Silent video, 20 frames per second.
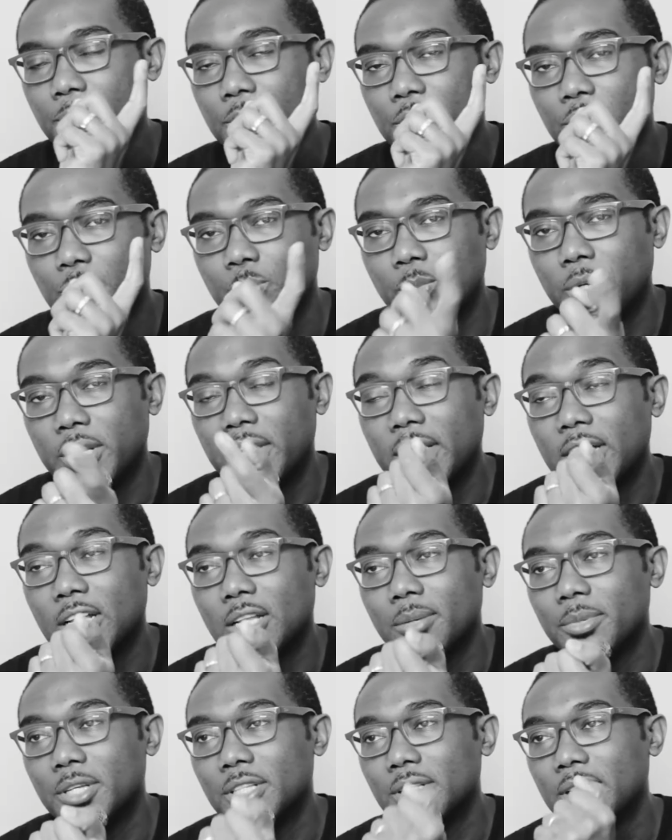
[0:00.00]
There's one
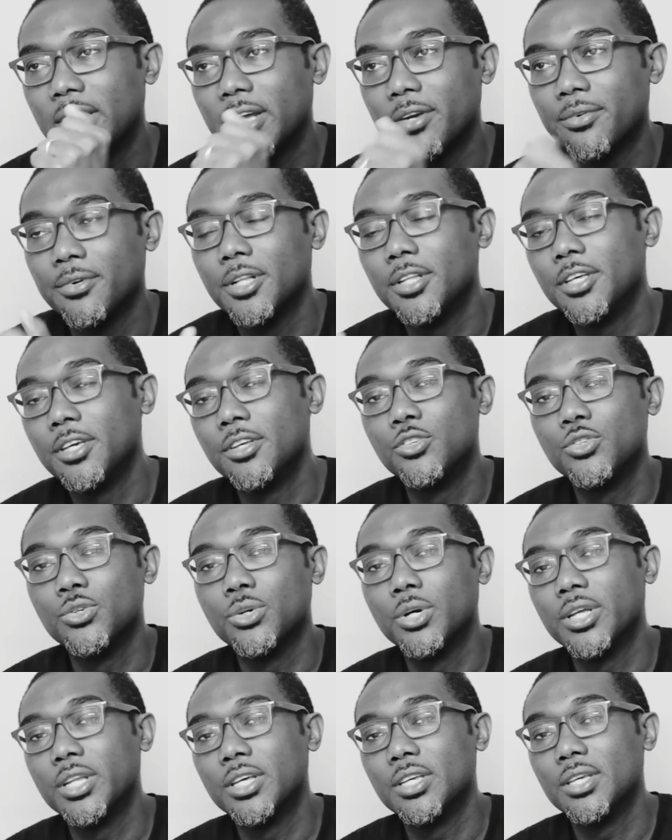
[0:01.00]
element that I really
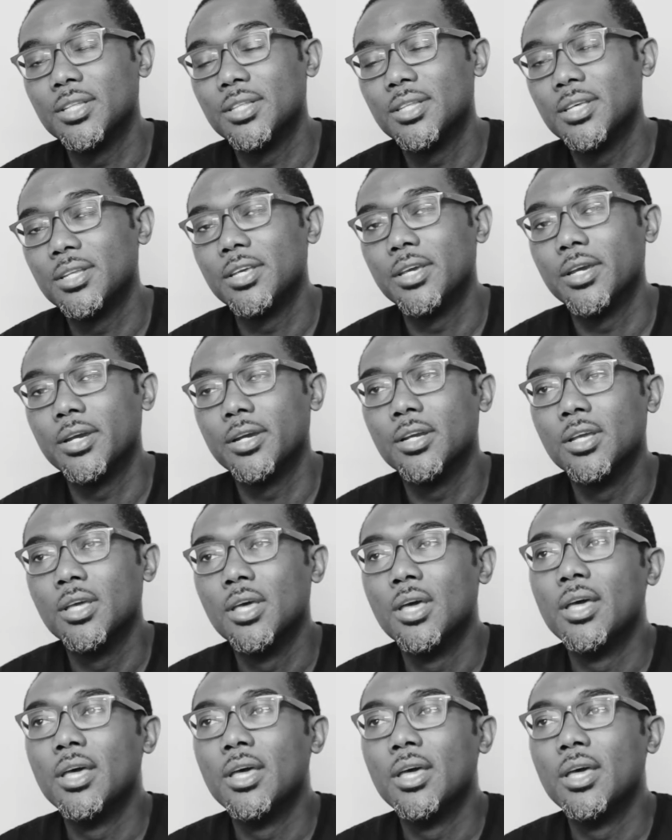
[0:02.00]
enjoy that you did here,